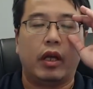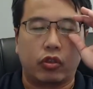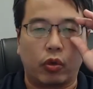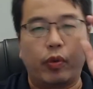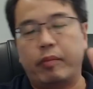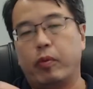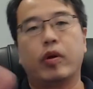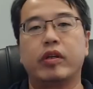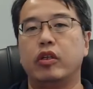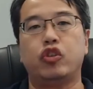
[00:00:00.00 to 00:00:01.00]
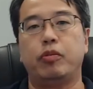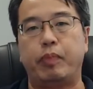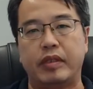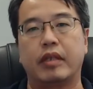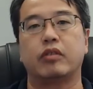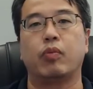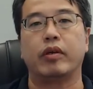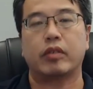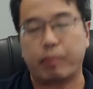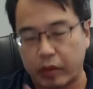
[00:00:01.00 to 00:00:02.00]
So we have been working with GPs as
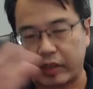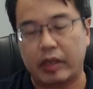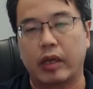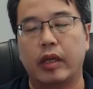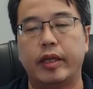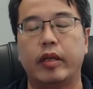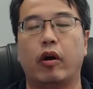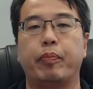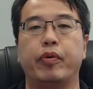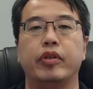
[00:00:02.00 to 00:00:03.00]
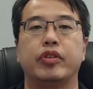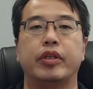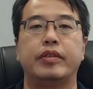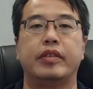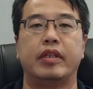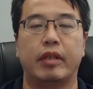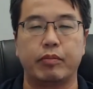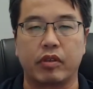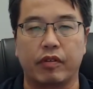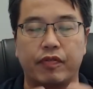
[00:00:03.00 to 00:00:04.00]
well, supporting their clinic operations in
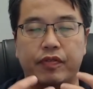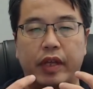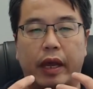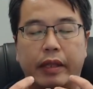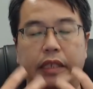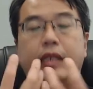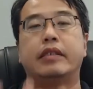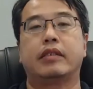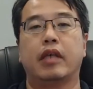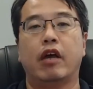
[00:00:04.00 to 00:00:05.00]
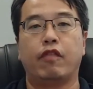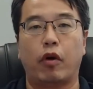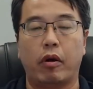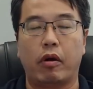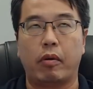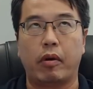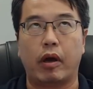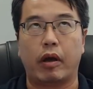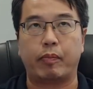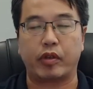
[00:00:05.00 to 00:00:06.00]
terms of their needs
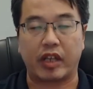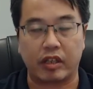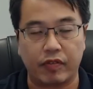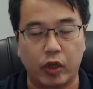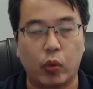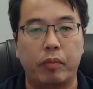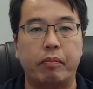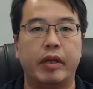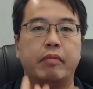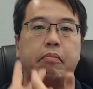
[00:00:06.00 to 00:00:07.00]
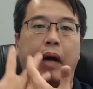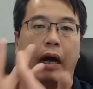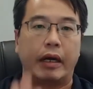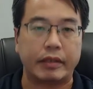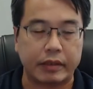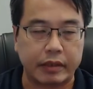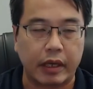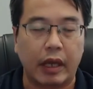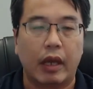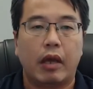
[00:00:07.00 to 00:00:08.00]
for protective equipment, masks,
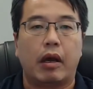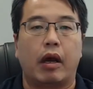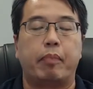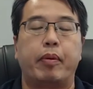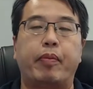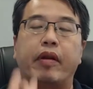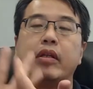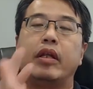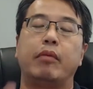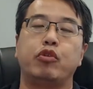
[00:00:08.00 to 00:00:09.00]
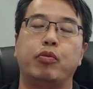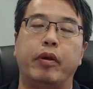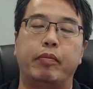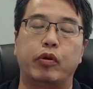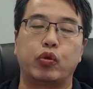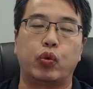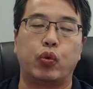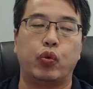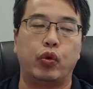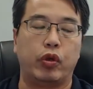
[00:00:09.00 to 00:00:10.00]
preparing them to be able
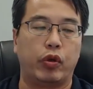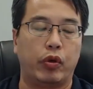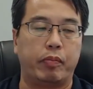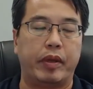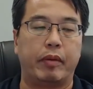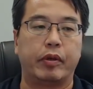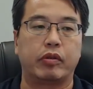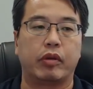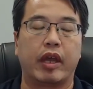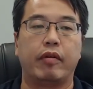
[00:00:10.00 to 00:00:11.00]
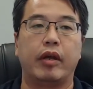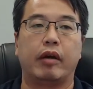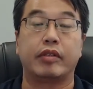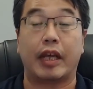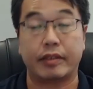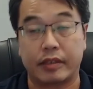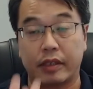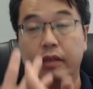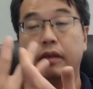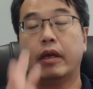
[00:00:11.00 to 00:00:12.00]
to carry out
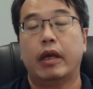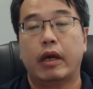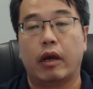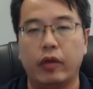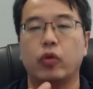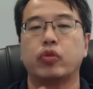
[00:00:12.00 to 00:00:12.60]
testing, and